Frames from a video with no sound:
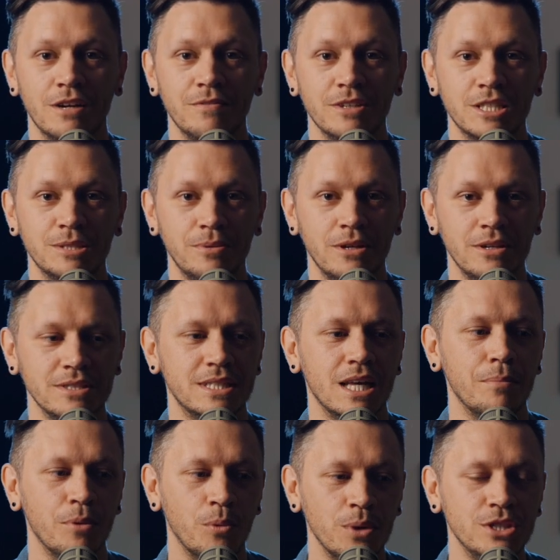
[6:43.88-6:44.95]
experience
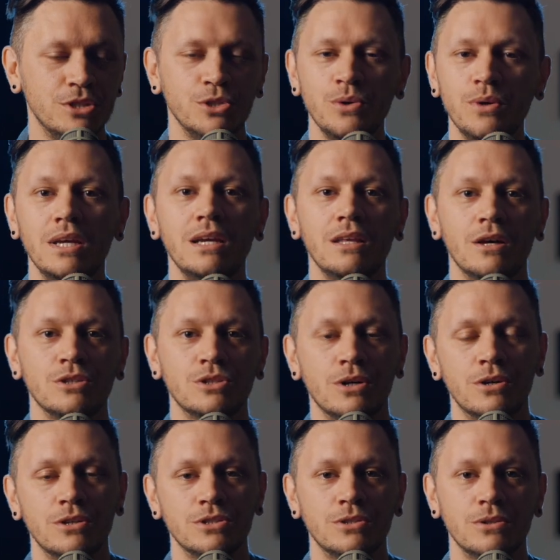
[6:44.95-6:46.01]
that. But we do hear those
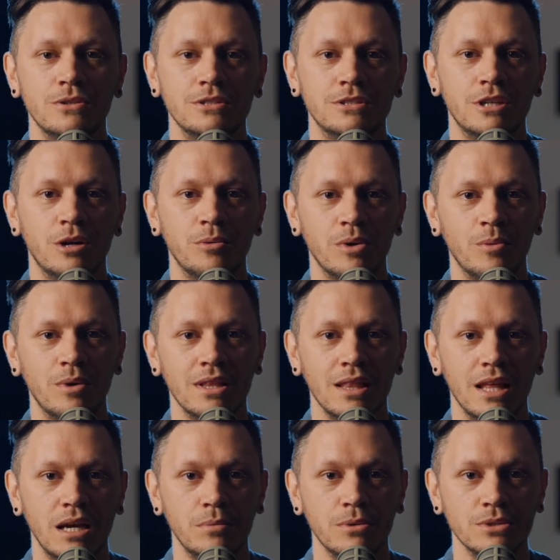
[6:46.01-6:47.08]
horror stories, don't we, where
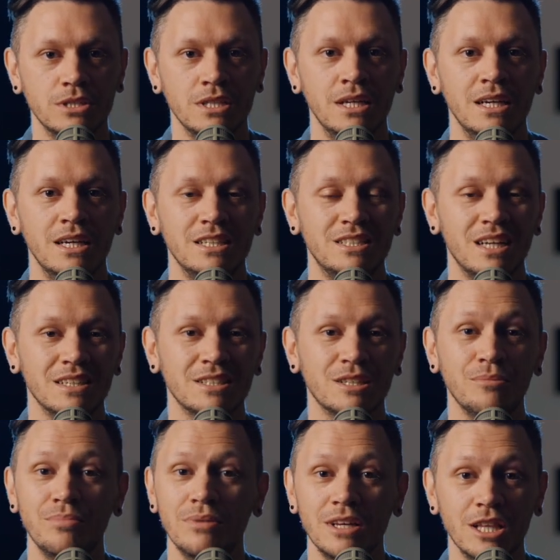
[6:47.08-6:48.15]
labels just
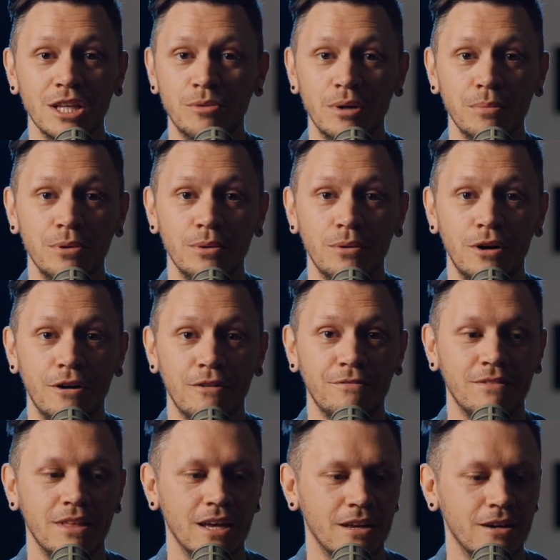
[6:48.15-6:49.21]
completely rip you
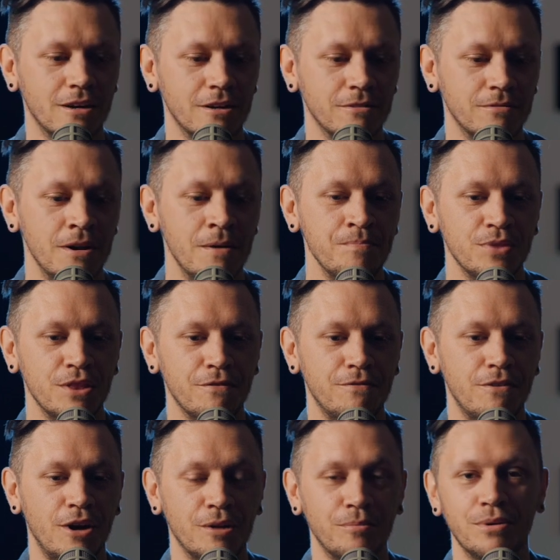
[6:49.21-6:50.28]
off. They the
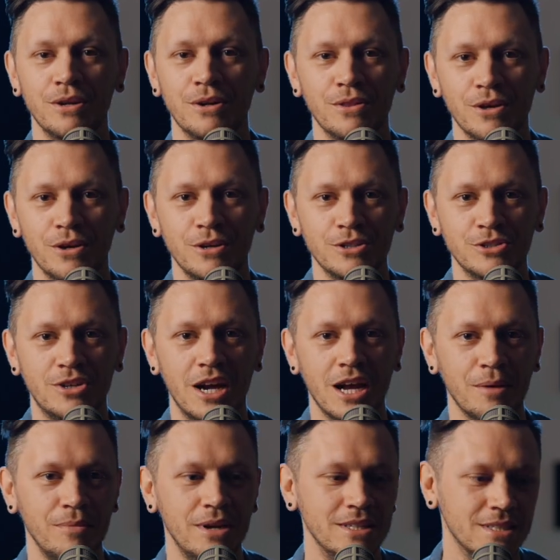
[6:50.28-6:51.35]
fine print on the
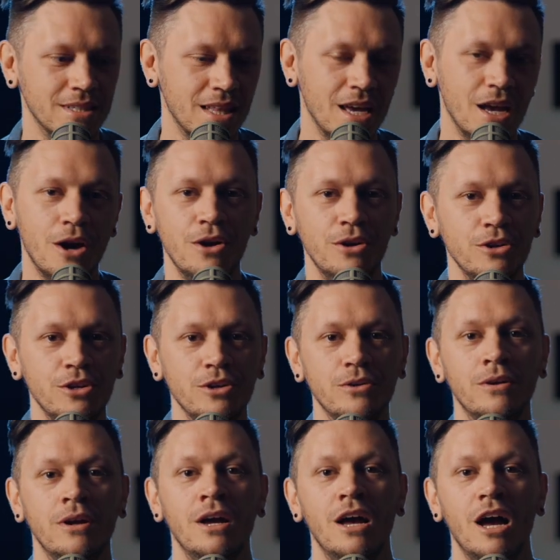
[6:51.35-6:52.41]
contract means that they own
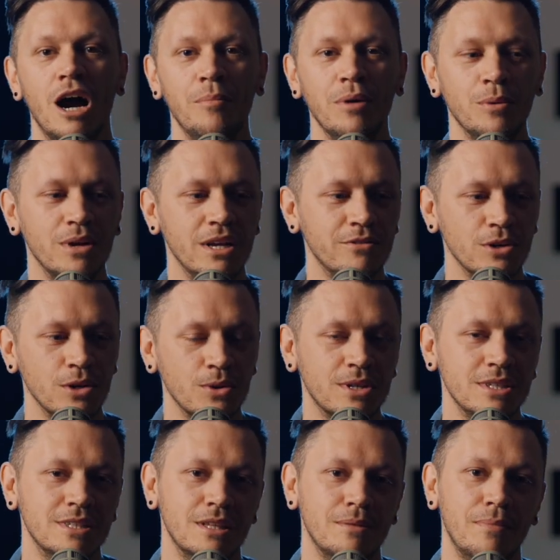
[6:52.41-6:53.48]
you. I mean, we even look
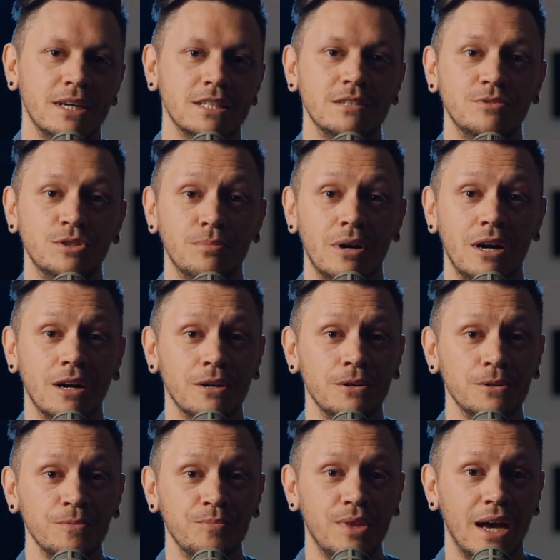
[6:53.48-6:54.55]
into the massive
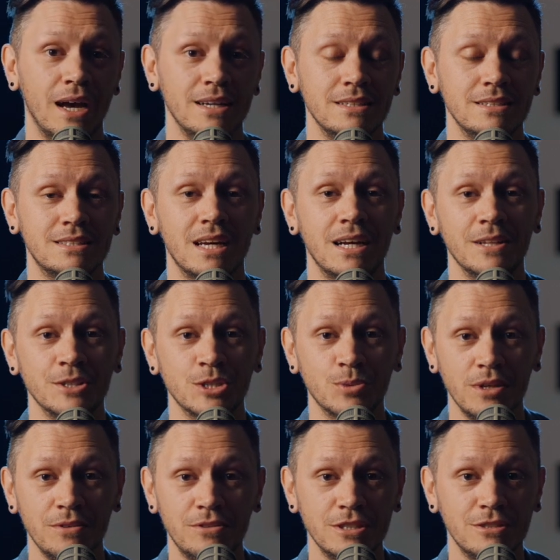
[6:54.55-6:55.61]
debacle that Taylor
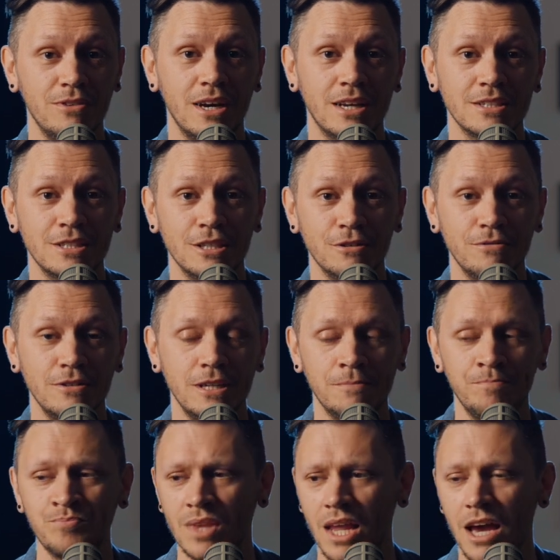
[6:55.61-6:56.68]
Swift has found herself
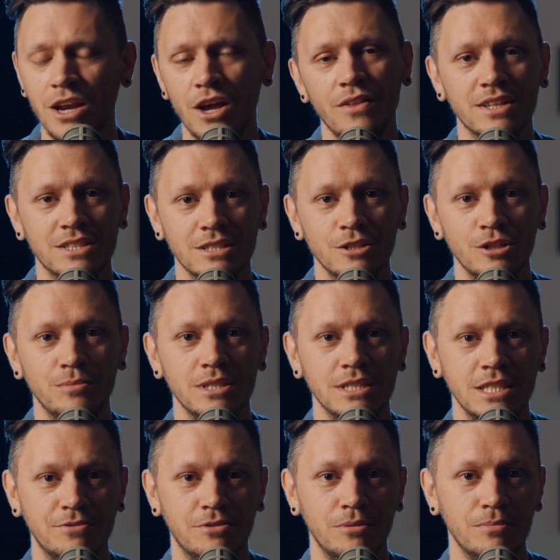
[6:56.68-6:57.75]
in. I know that's a little bit
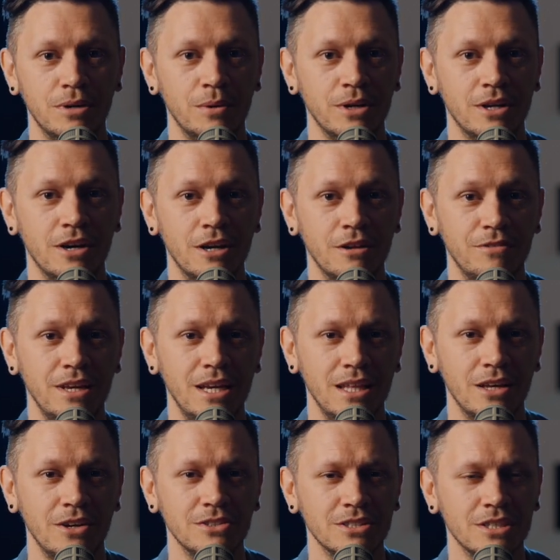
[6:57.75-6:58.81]
different, but we kind of hear
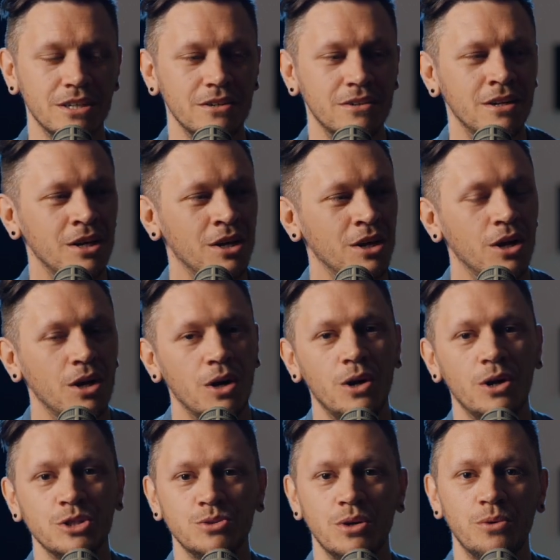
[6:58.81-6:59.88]
those and go,
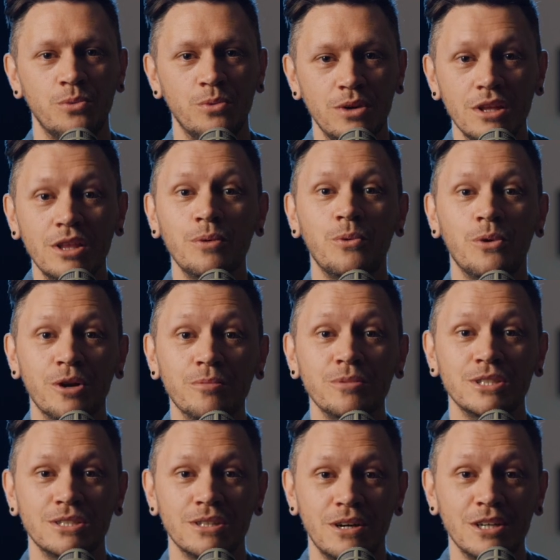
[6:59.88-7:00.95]
oh, do I really want to be
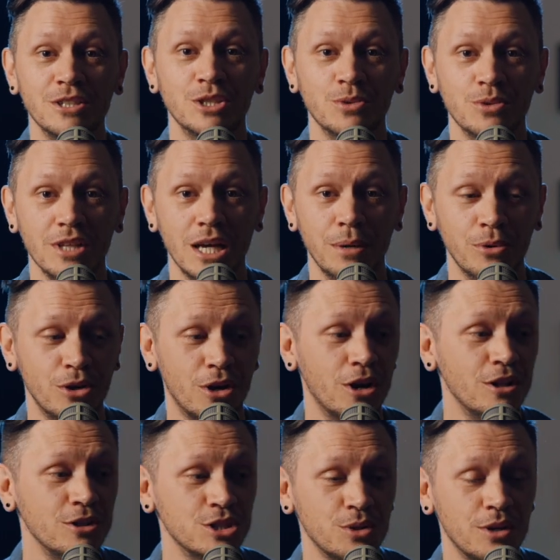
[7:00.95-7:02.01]
signed to a label? Not
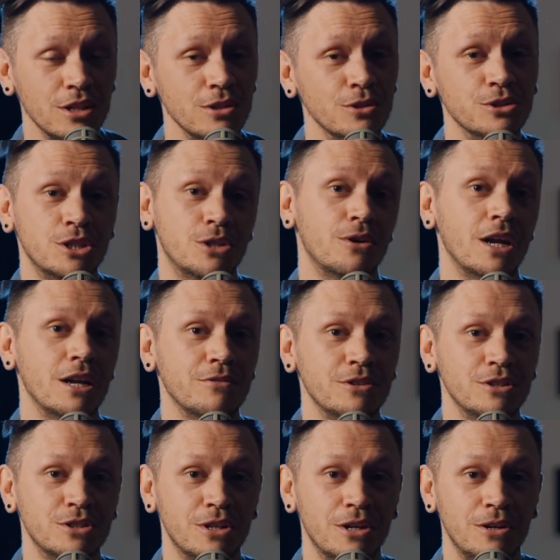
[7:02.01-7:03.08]
only do I lose creative
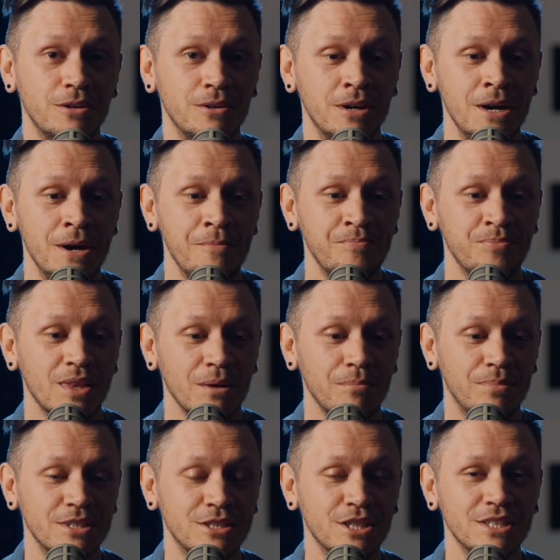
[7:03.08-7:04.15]
control,
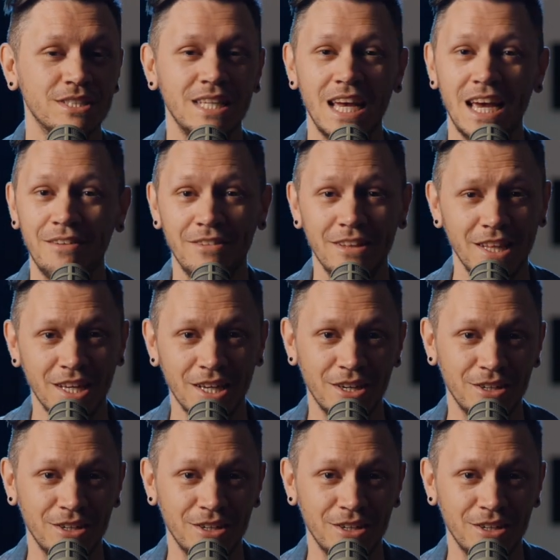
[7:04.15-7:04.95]
but just everything